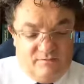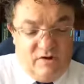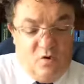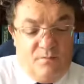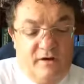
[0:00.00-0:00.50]

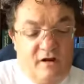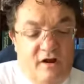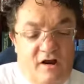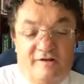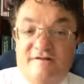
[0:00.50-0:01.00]
We open our
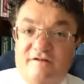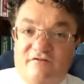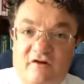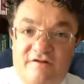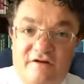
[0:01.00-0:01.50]
hearts to
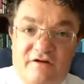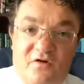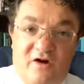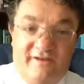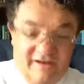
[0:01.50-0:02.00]
trust in
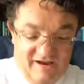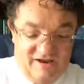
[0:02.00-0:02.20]
God.